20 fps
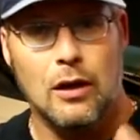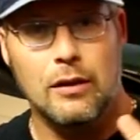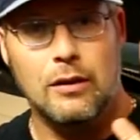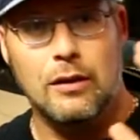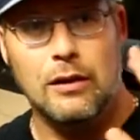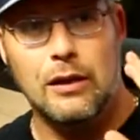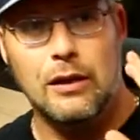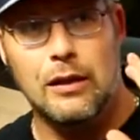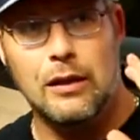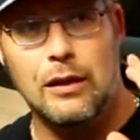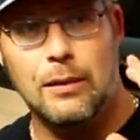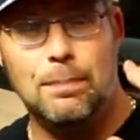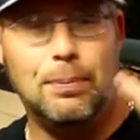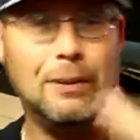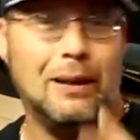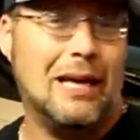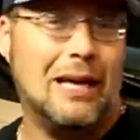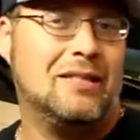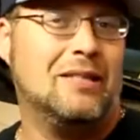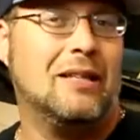The
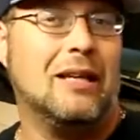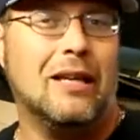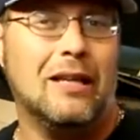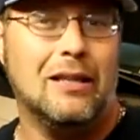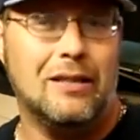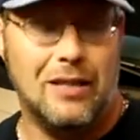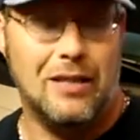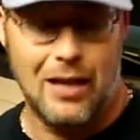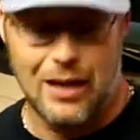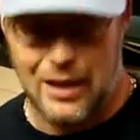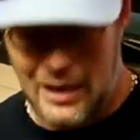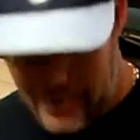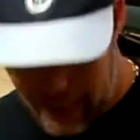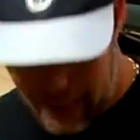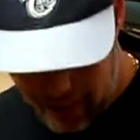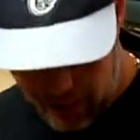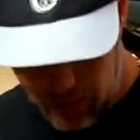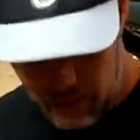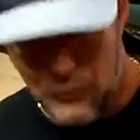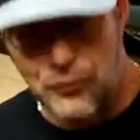plastic intake
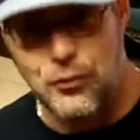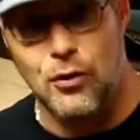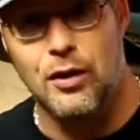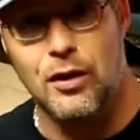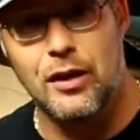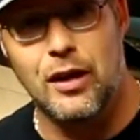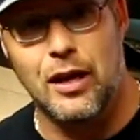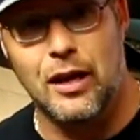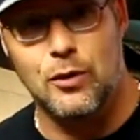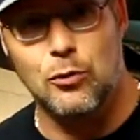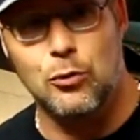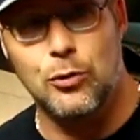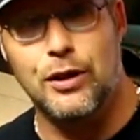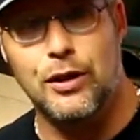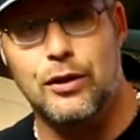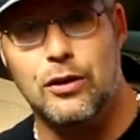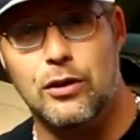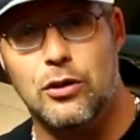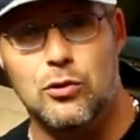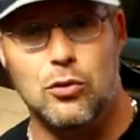has front and
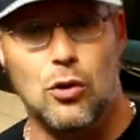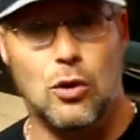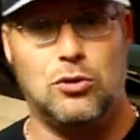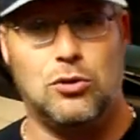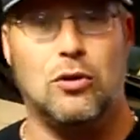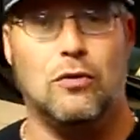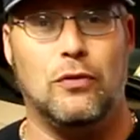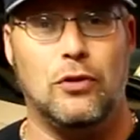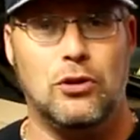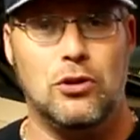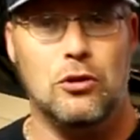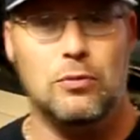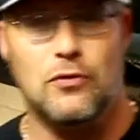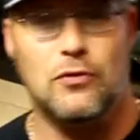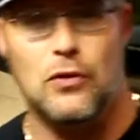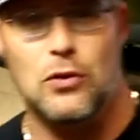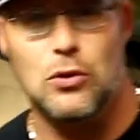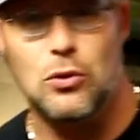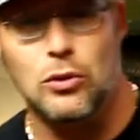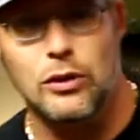rear crossover tubes
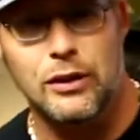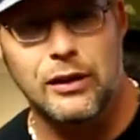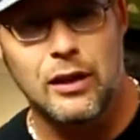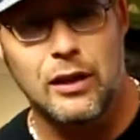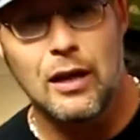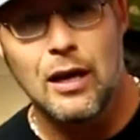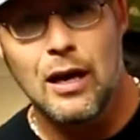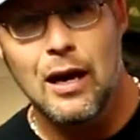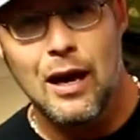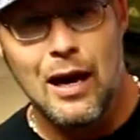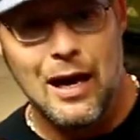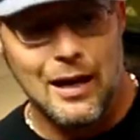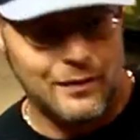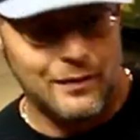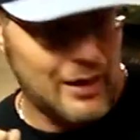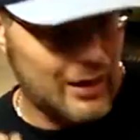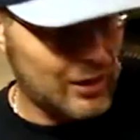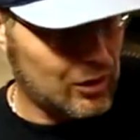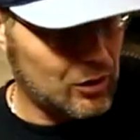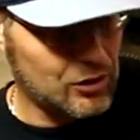for coolant, and
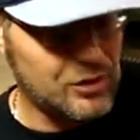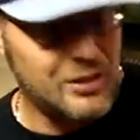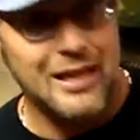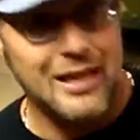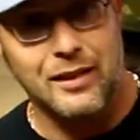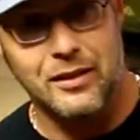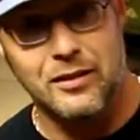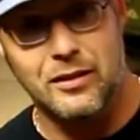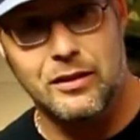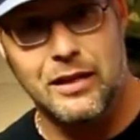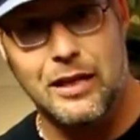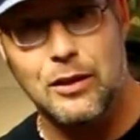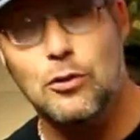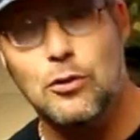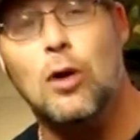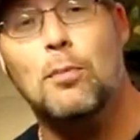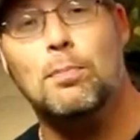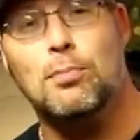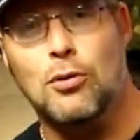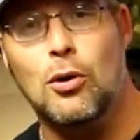they are
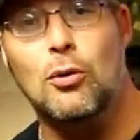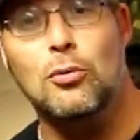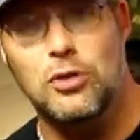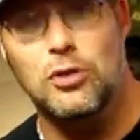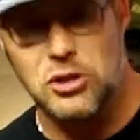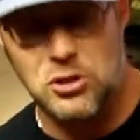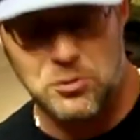prone to